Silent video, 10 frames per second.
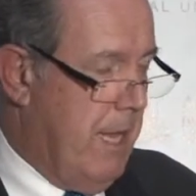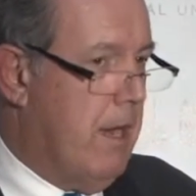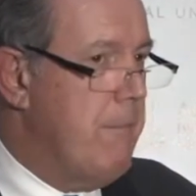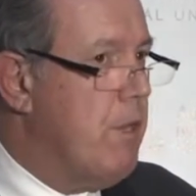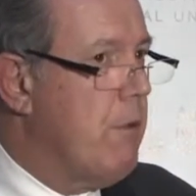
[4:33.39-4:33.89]

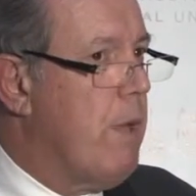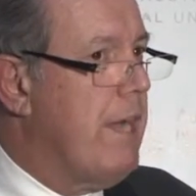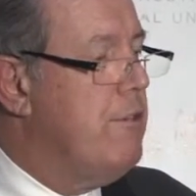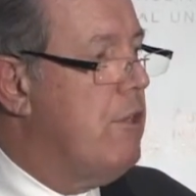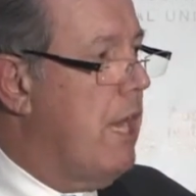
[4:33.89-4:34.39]
And I'm not
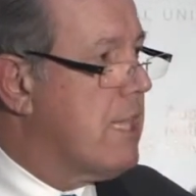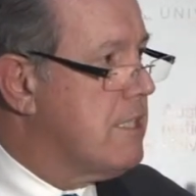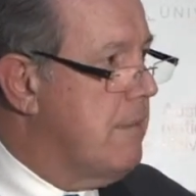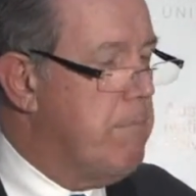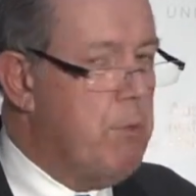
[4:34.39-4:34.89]
one who likes
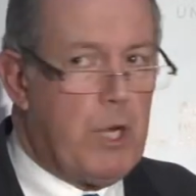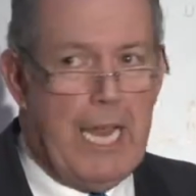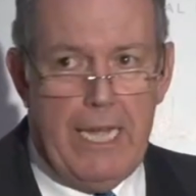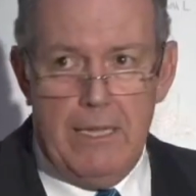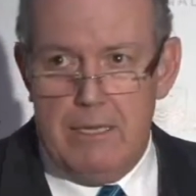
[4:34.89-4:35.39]
to
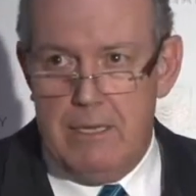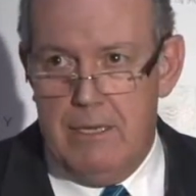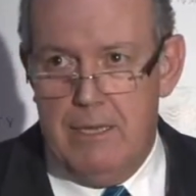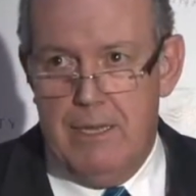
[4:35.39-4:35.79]
bookend